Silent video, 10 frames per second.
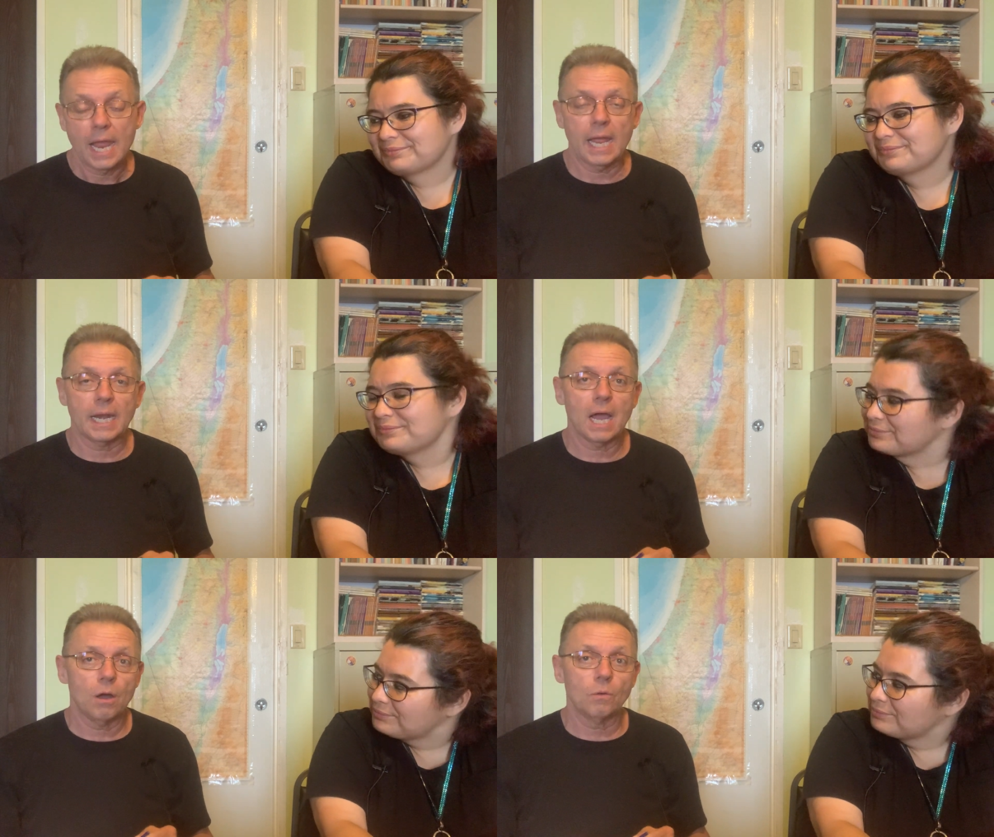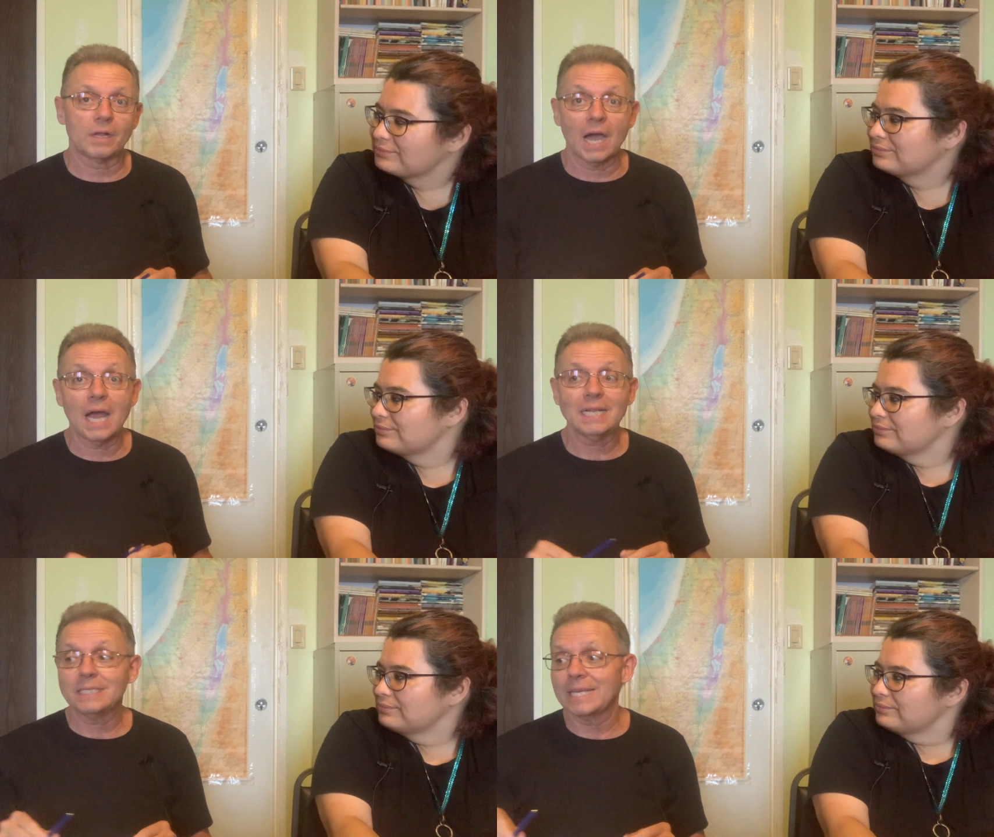Speaker 1: and how
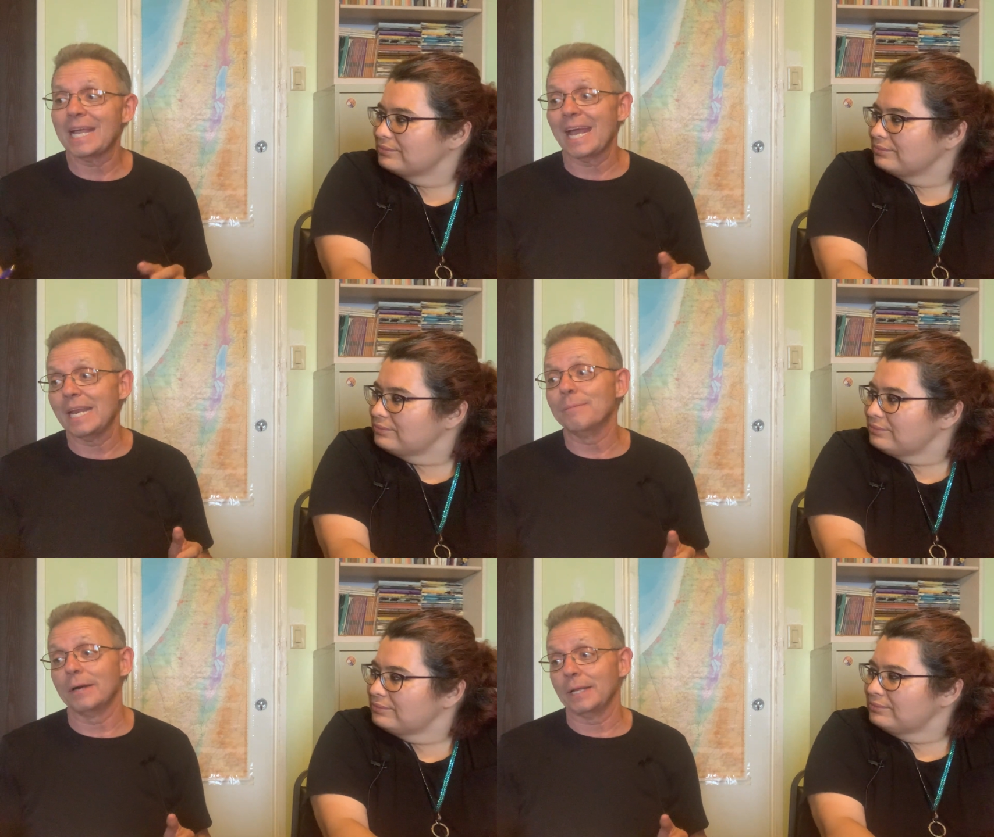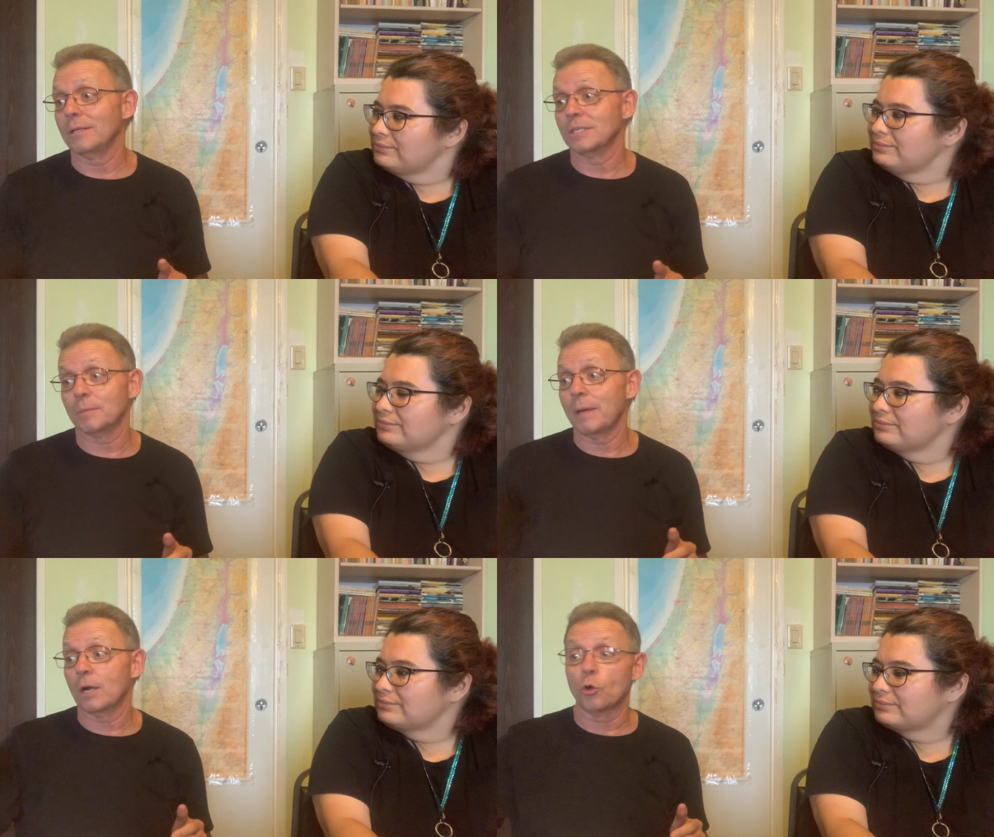God can take anybody.
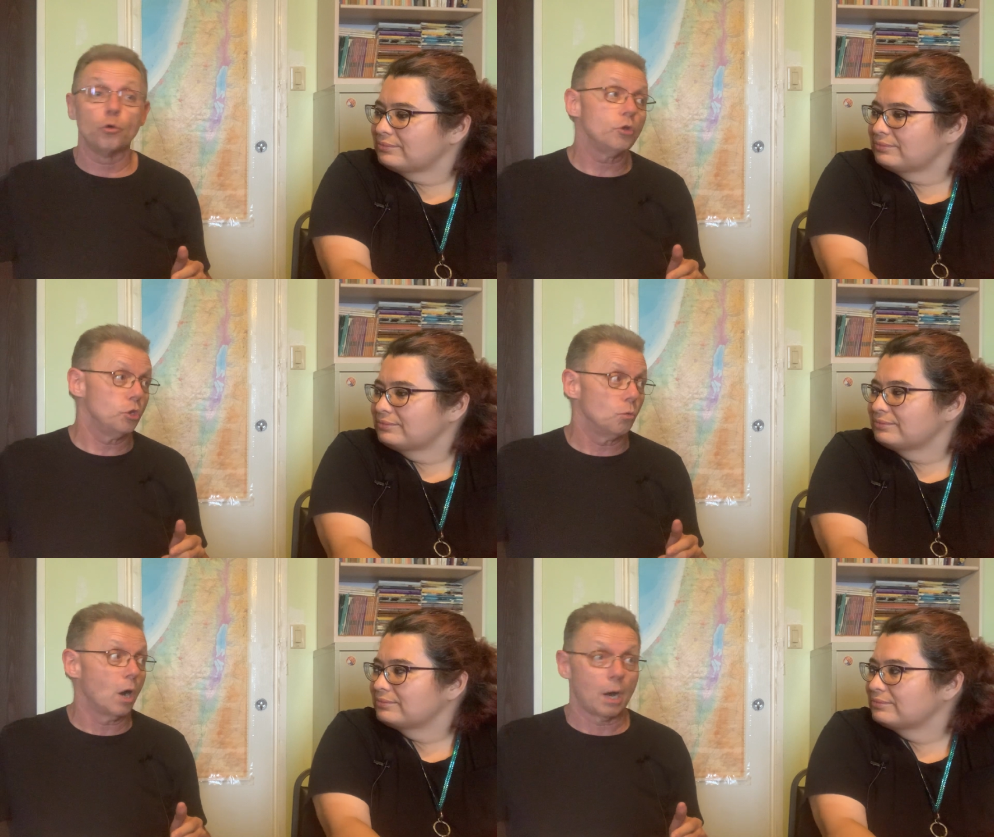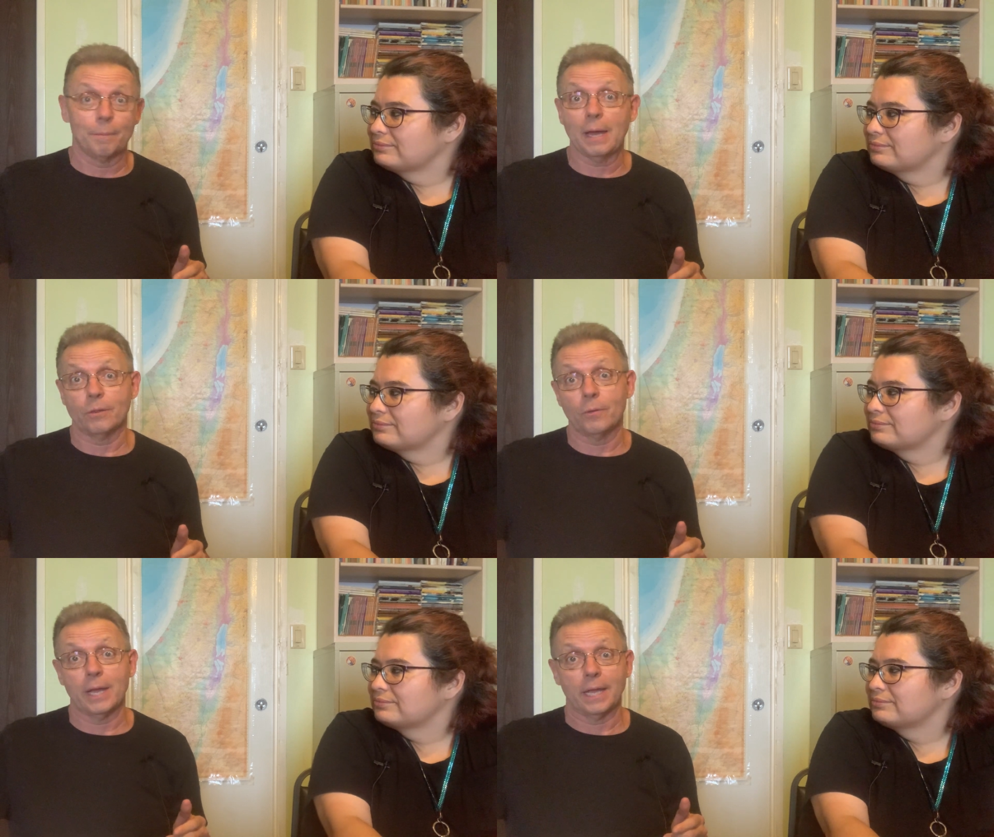Doesn't matter who you are. By
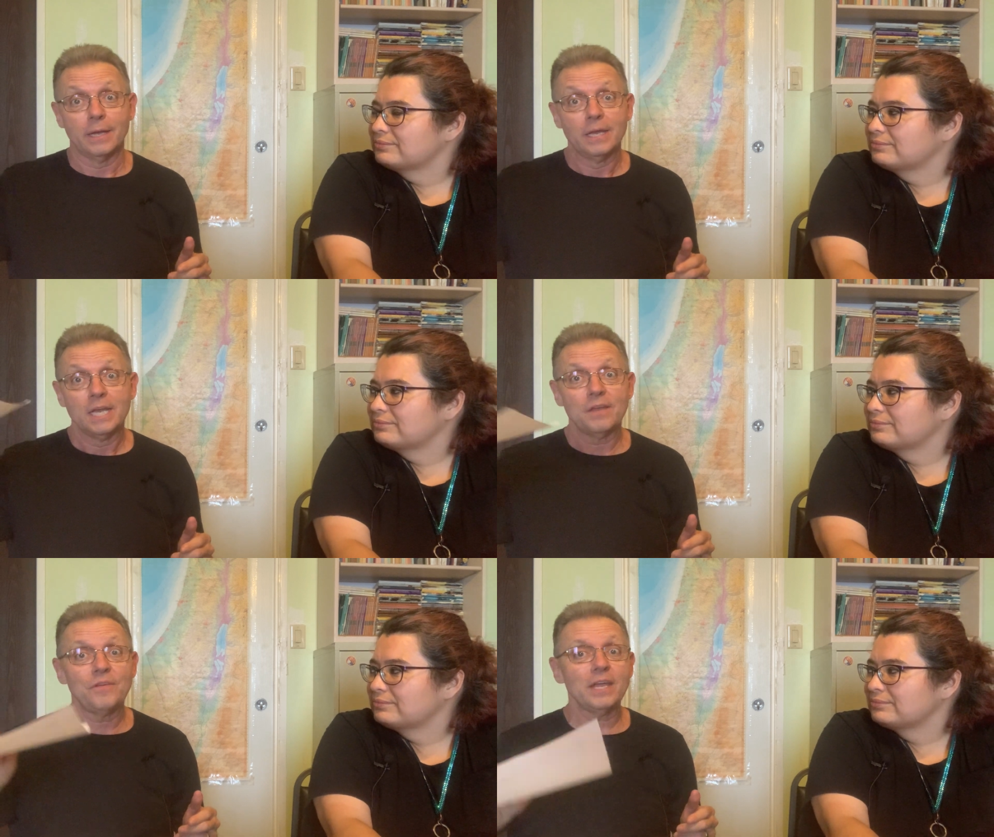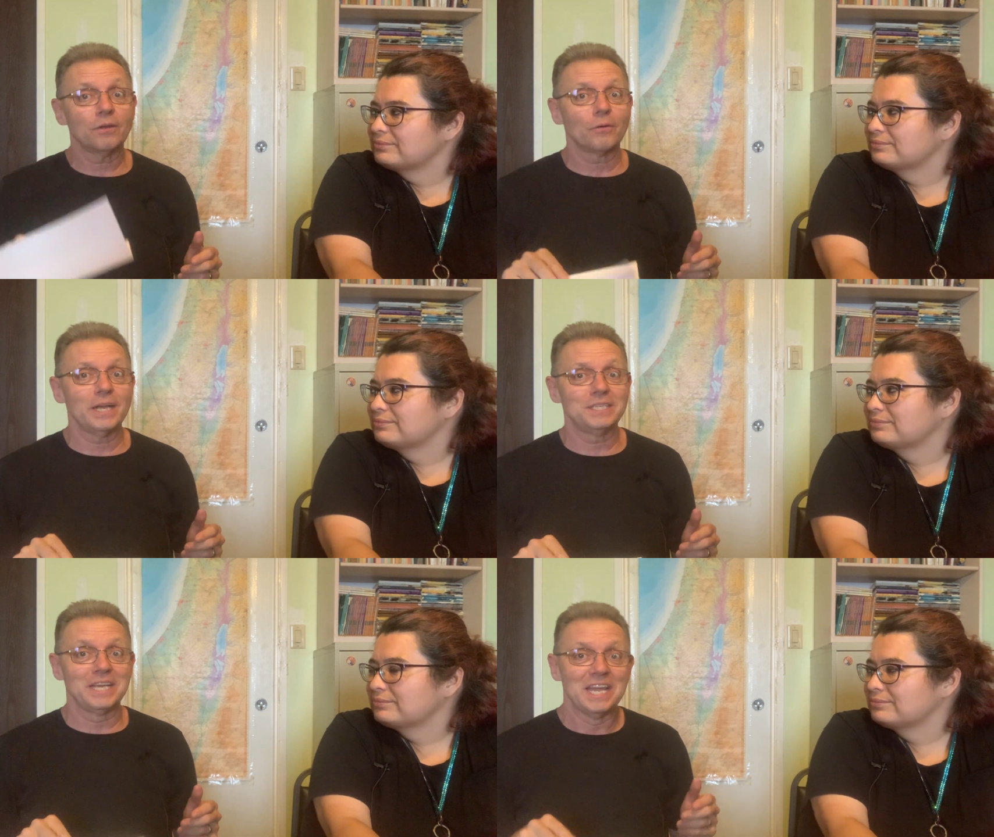the way, if He can
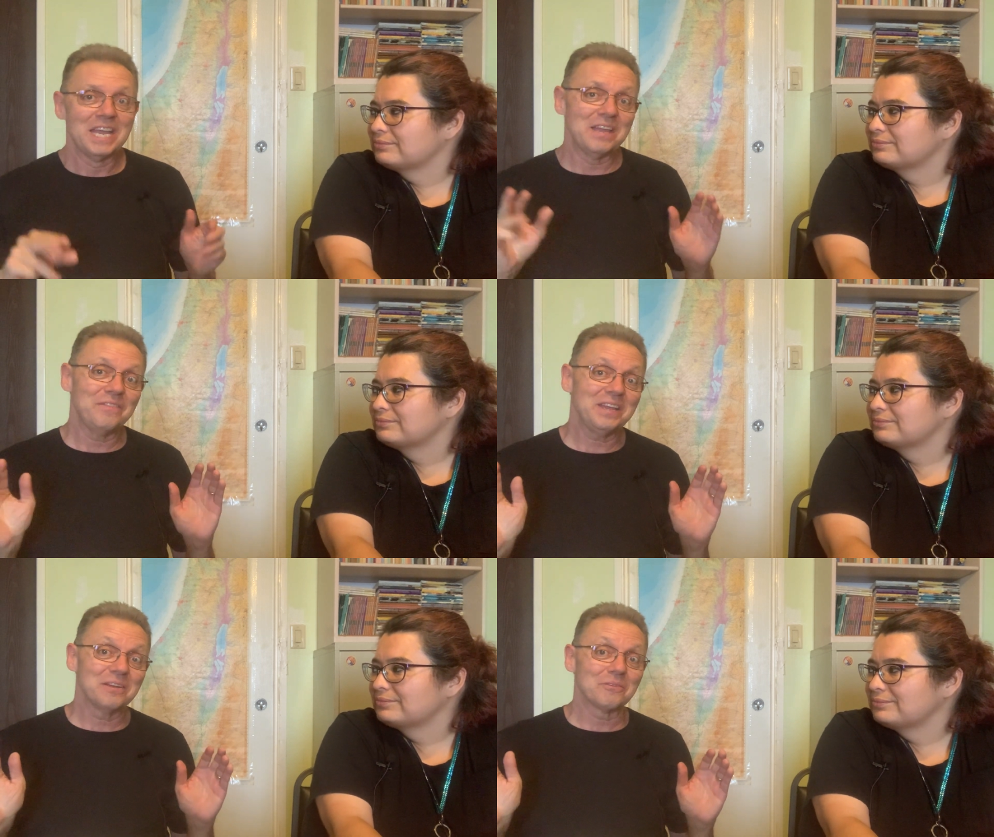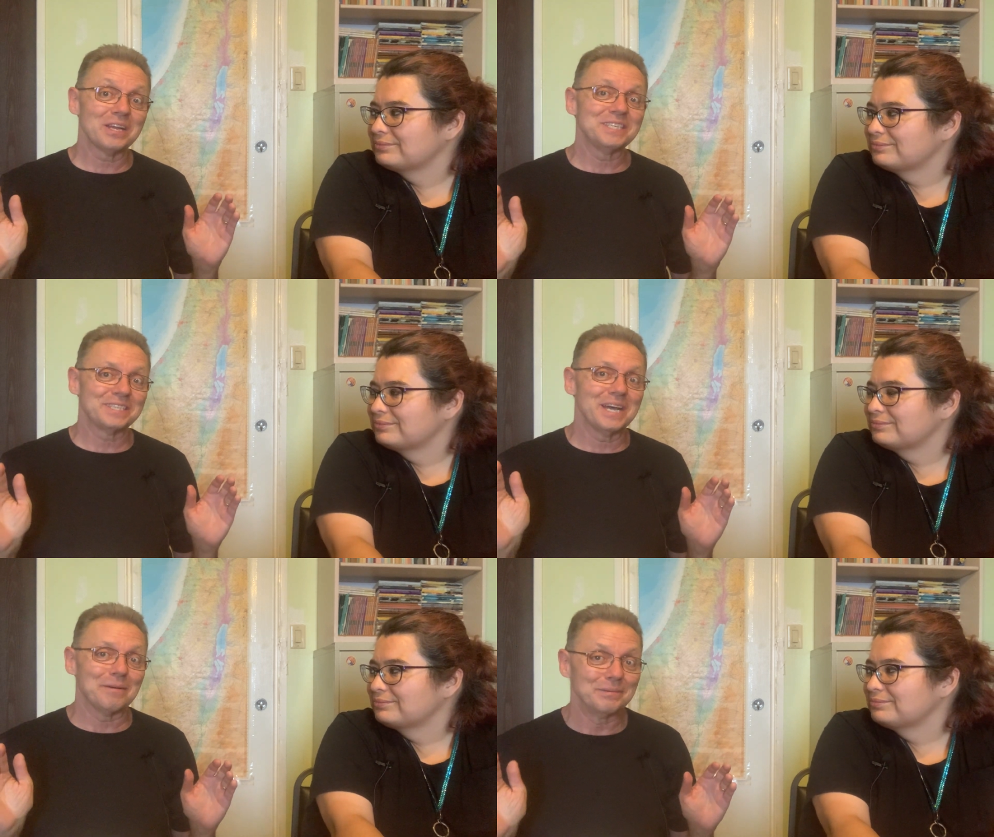raise, if He can
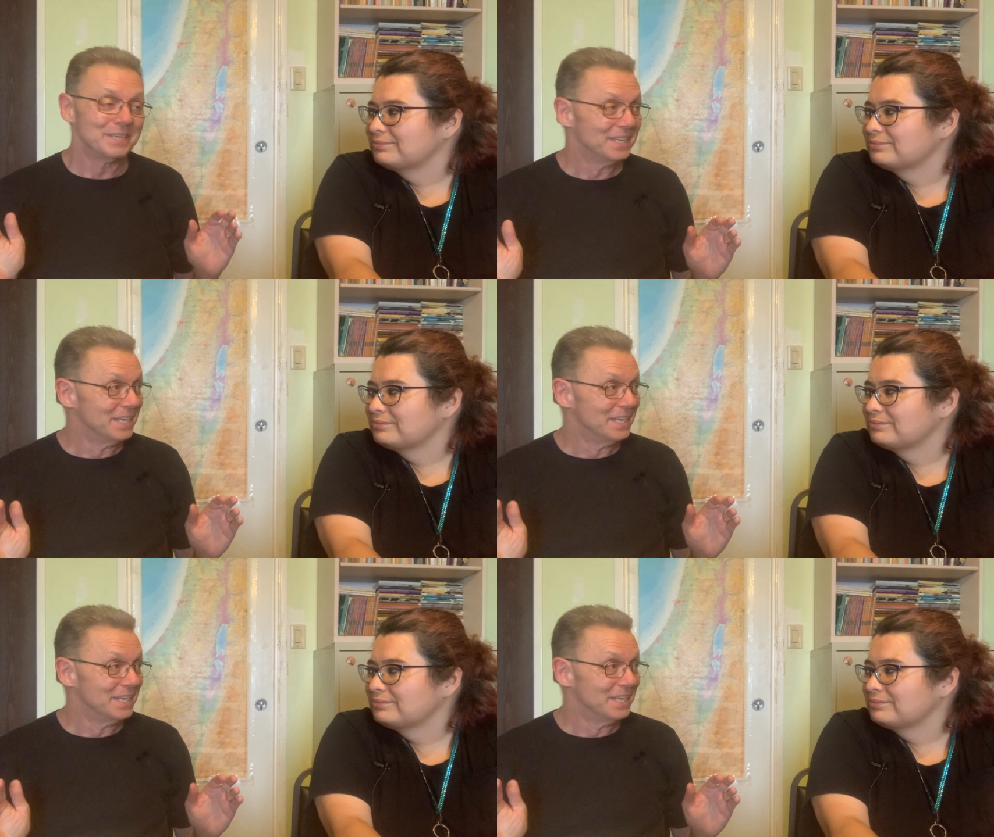raise up